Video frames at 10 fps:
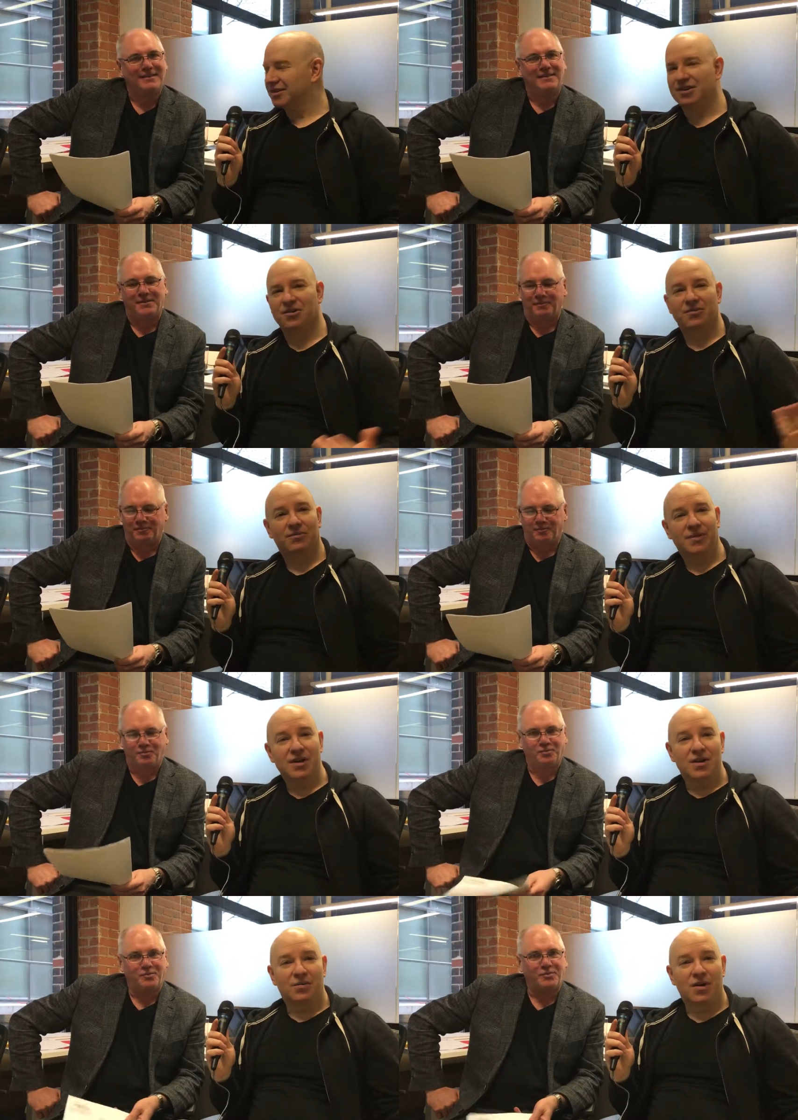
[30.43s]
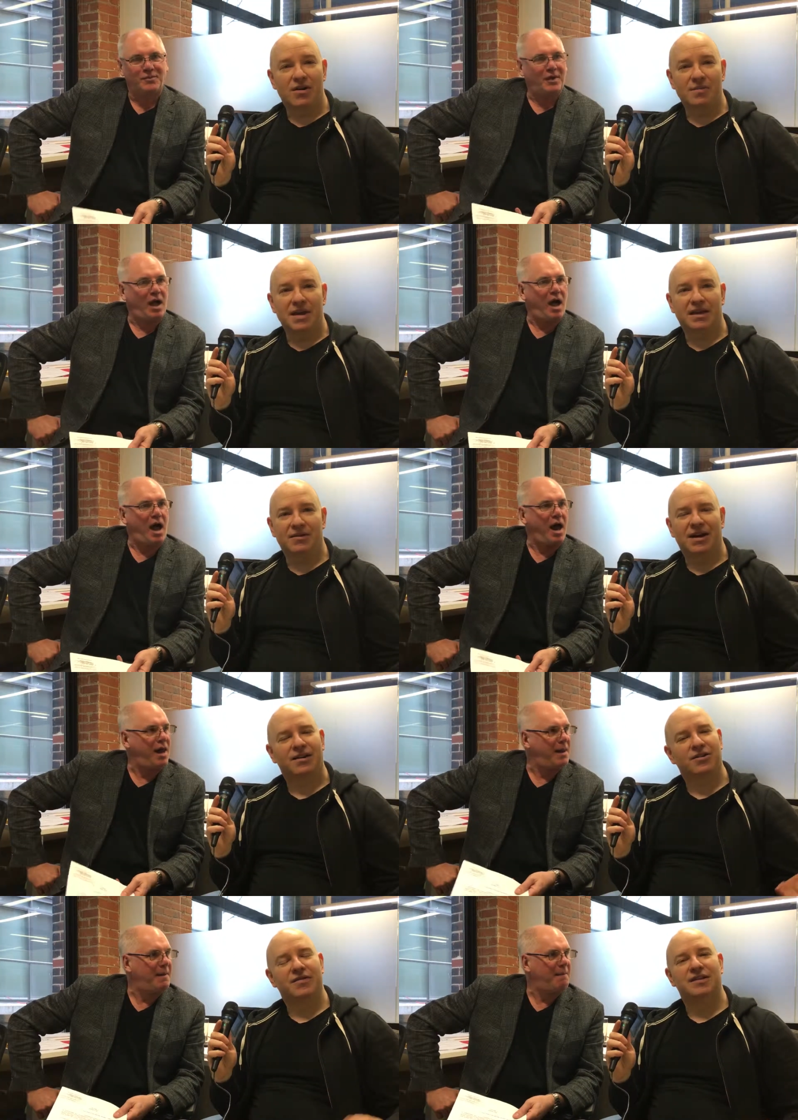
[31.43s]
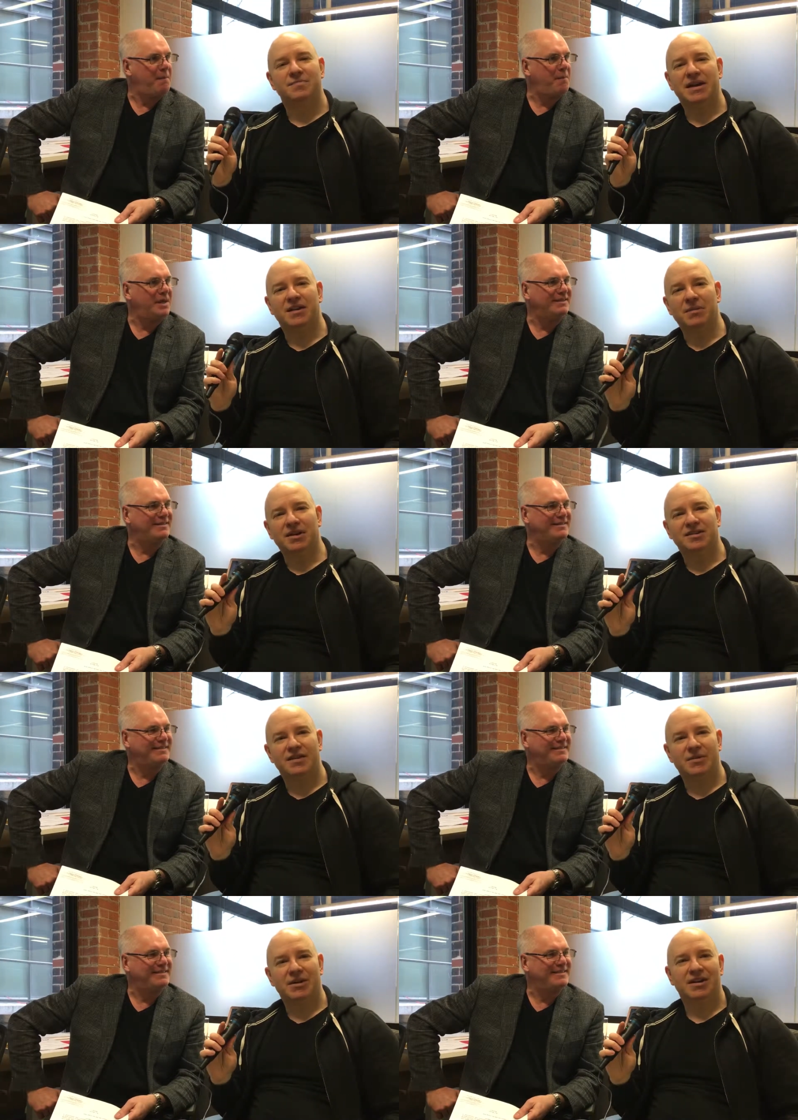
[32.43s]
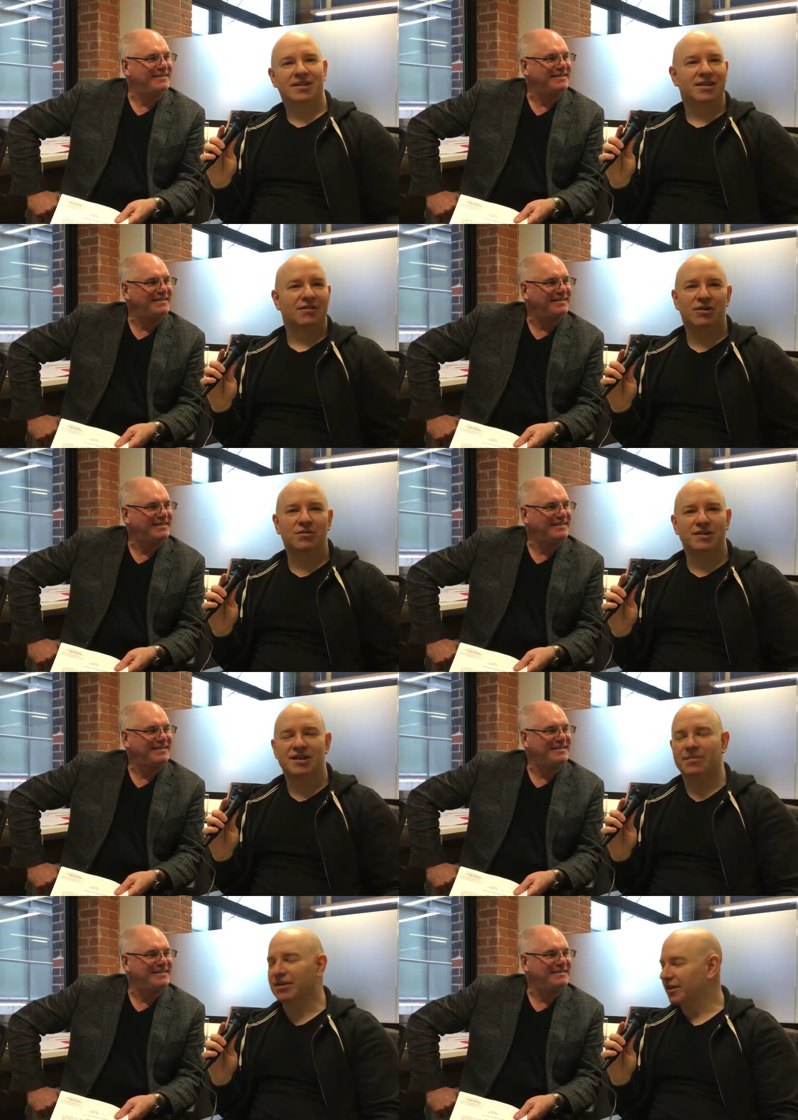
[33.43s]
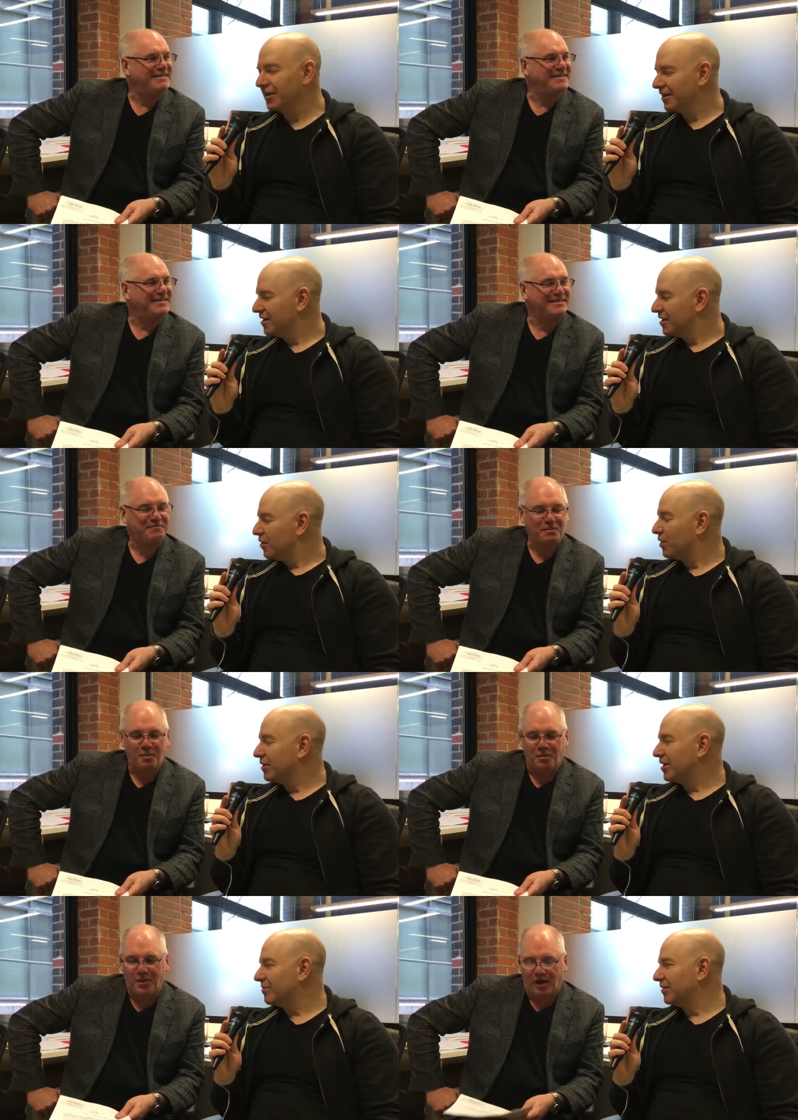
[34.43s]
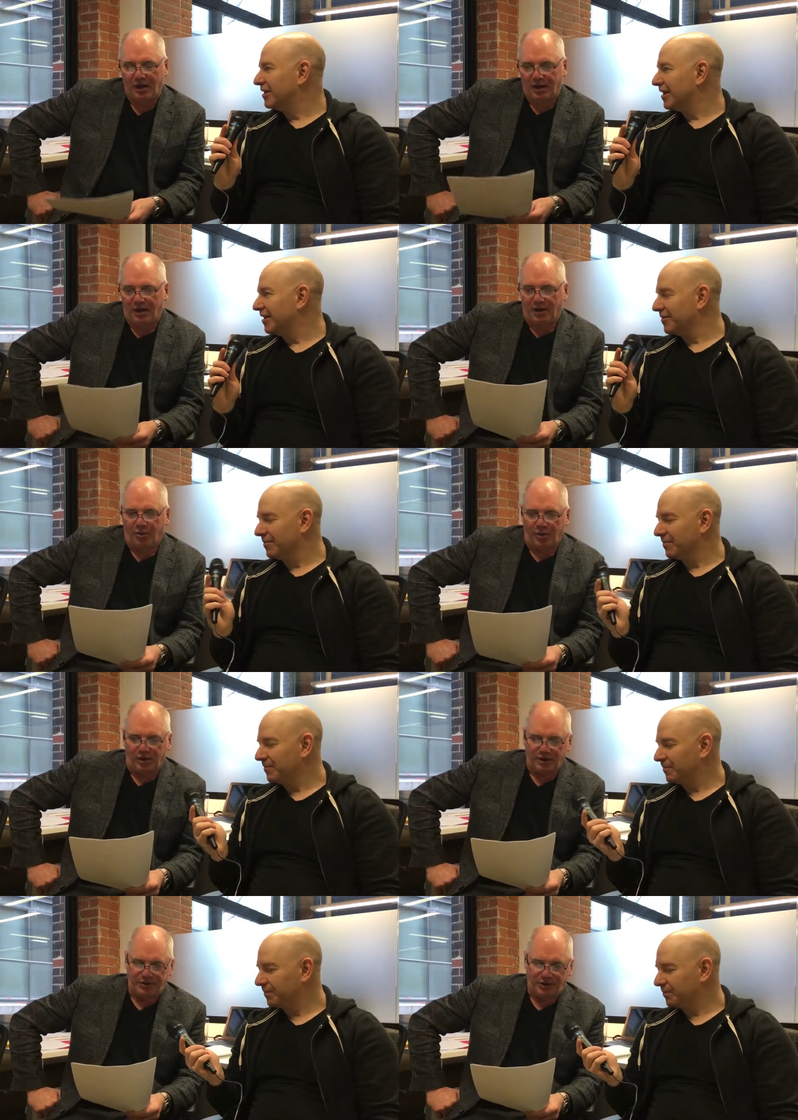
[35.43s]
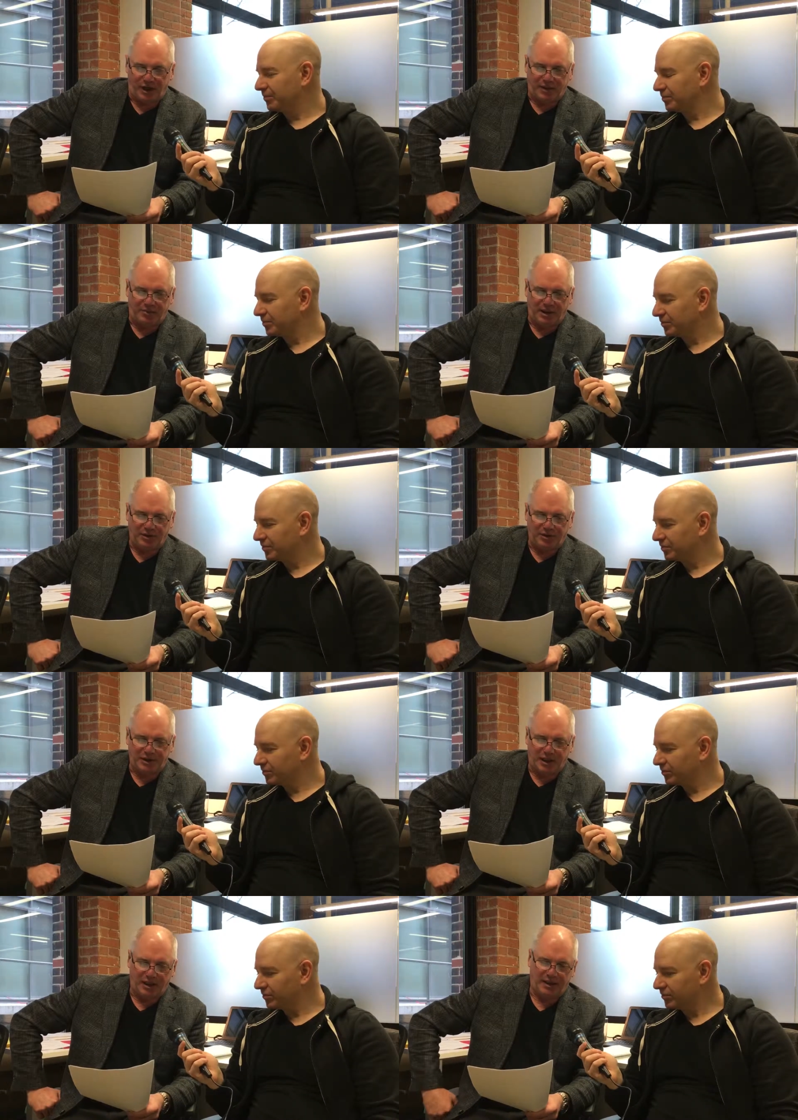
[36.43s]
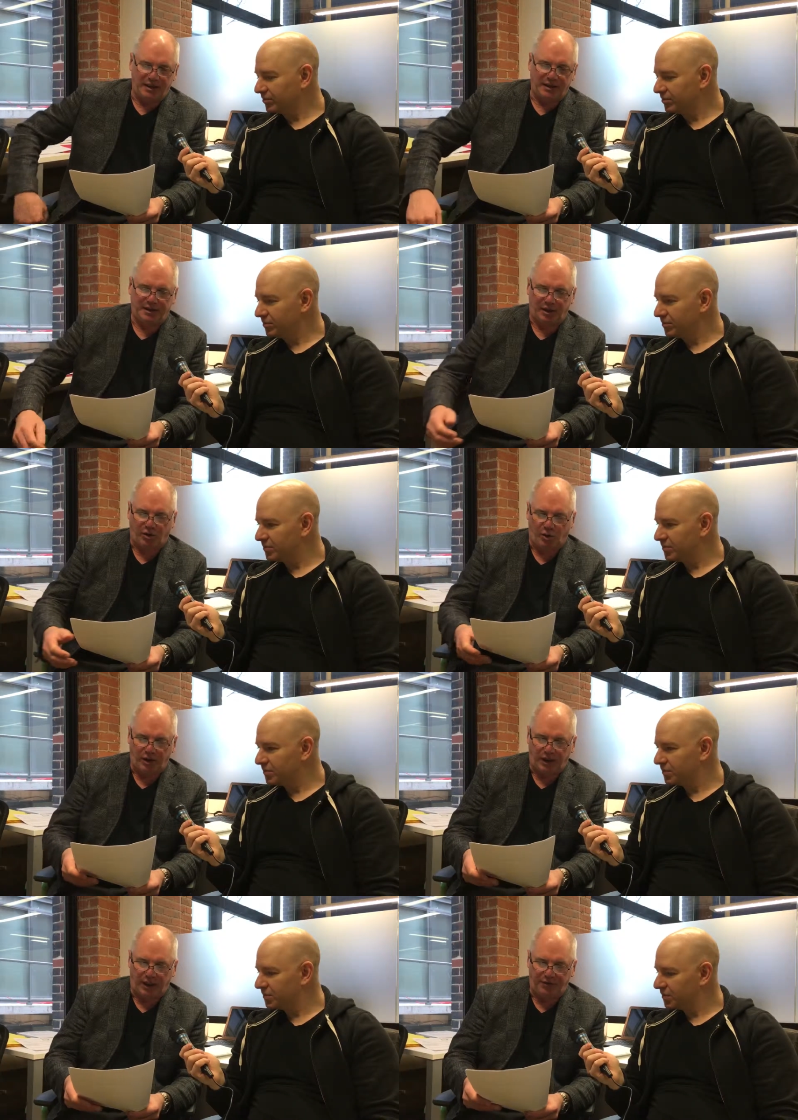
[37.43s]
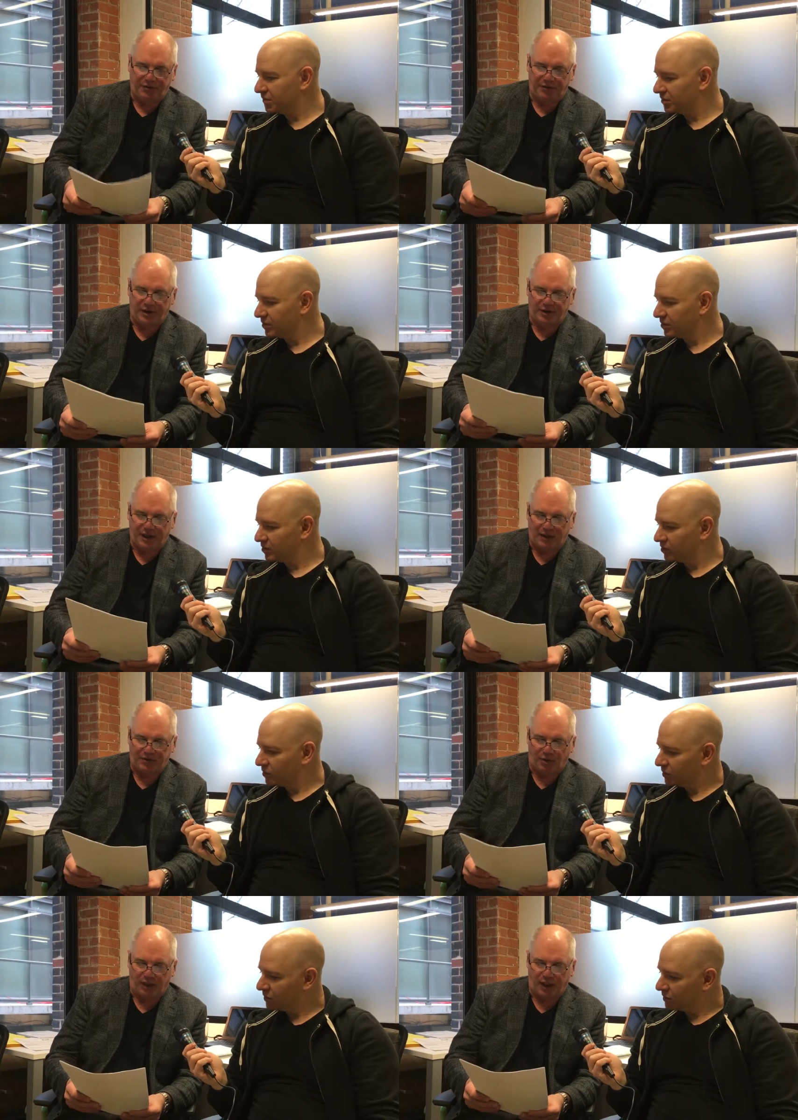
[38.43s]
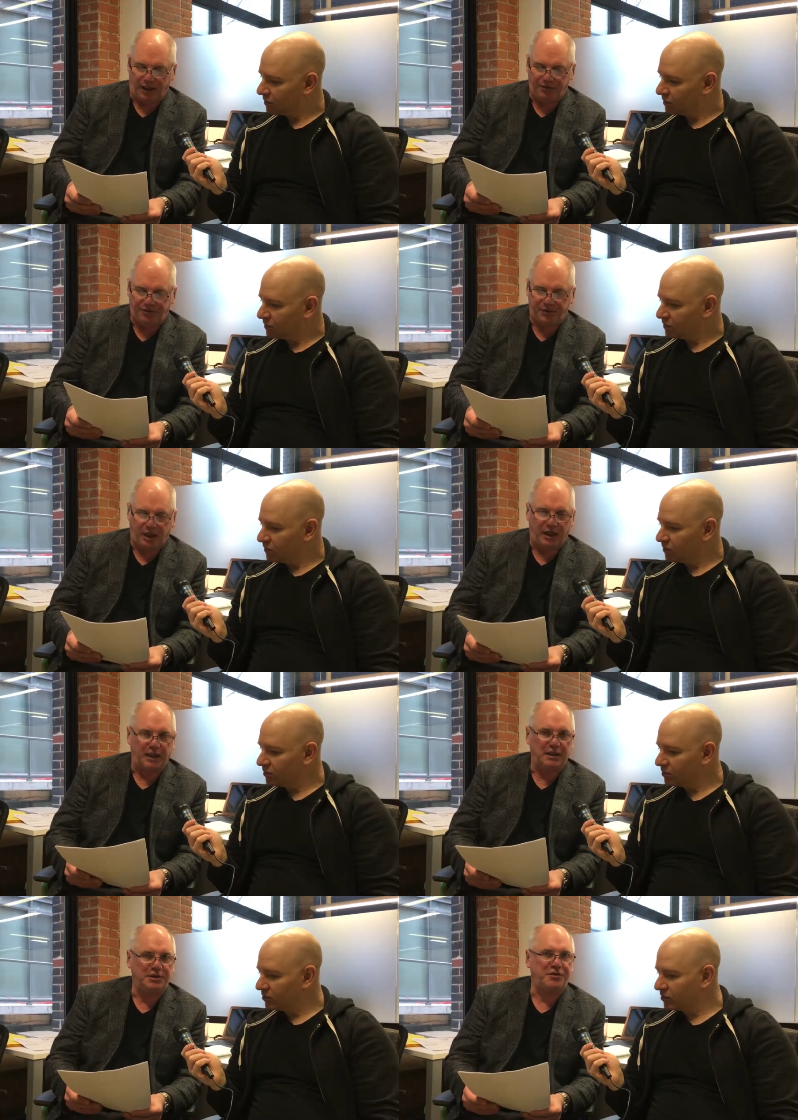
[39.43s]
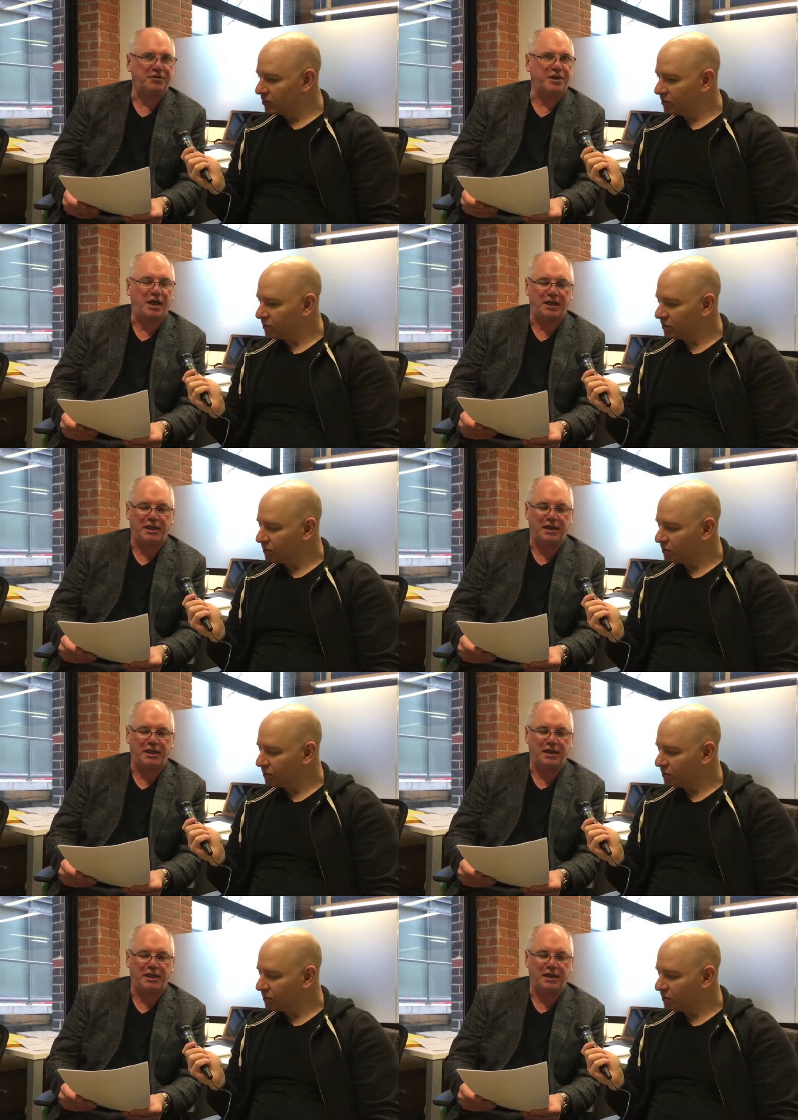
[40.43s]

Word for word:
Speaker 1: so we're already making... I don't know if that's making money. Saving money? We're doing something. What
Speaker 2: are we talking about today? We're going to talk about a court case, a tax court case, just to kind of